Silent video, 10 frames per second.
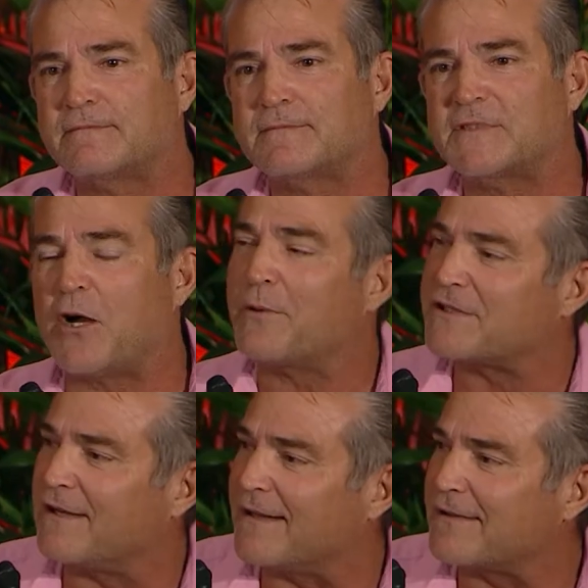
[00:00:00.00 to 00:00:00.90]
It's always
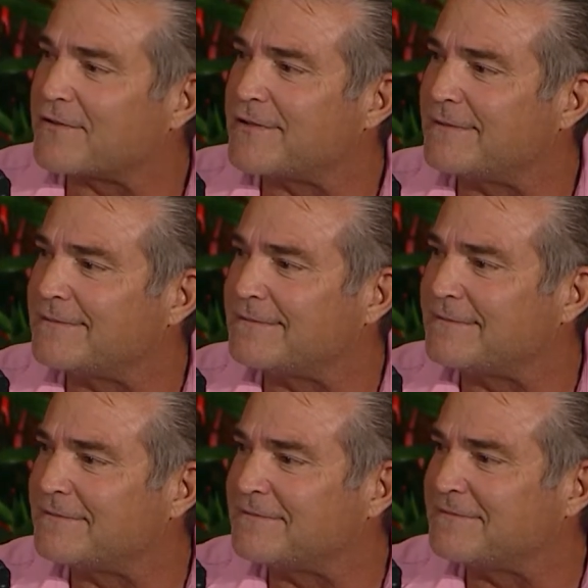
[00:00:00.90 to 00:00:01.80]
on us.
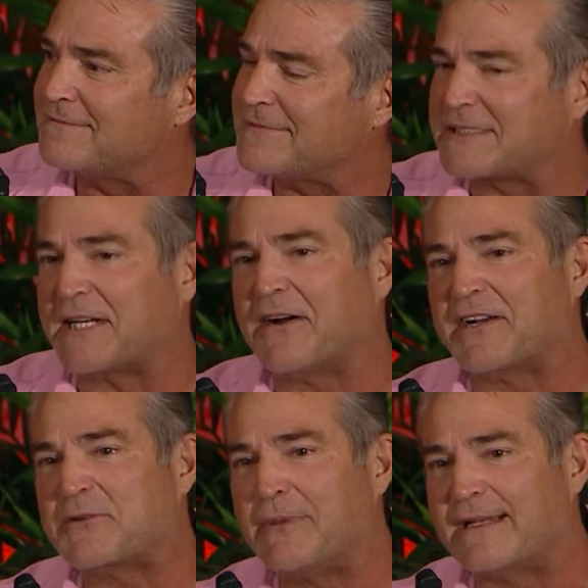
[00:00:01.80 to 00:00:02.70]
It's at our
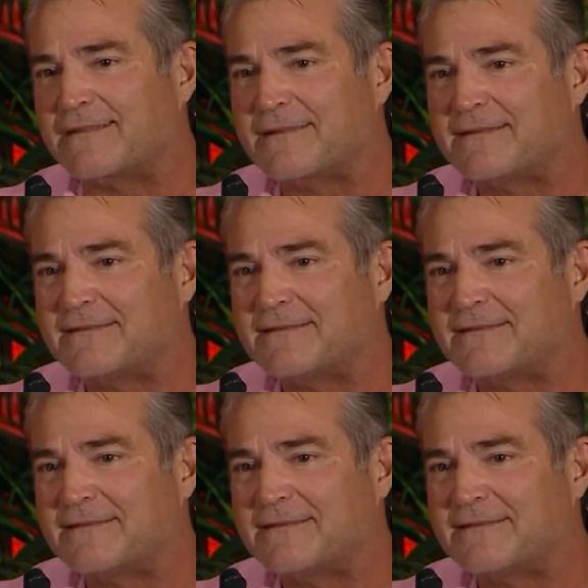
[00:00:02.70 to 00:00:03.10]
expense.